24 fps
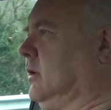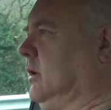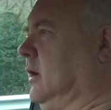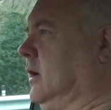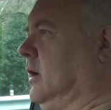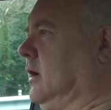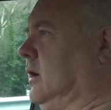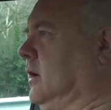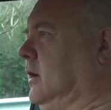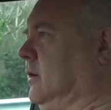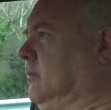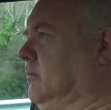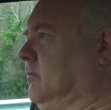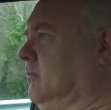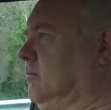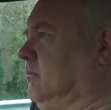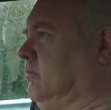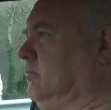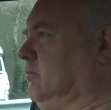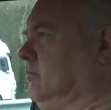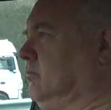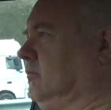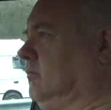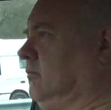
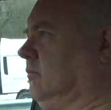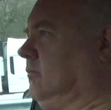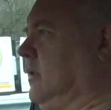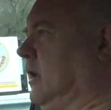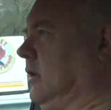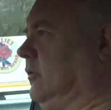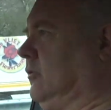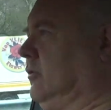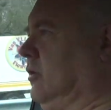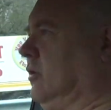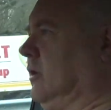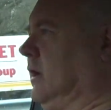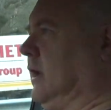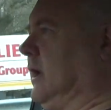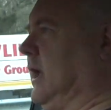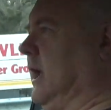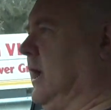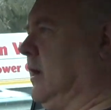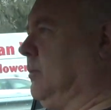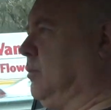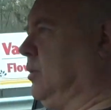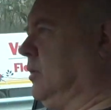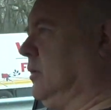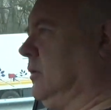Um, that's not going to
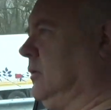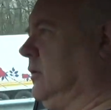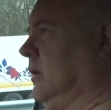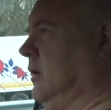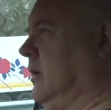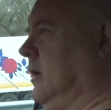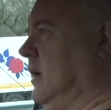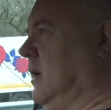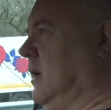happen.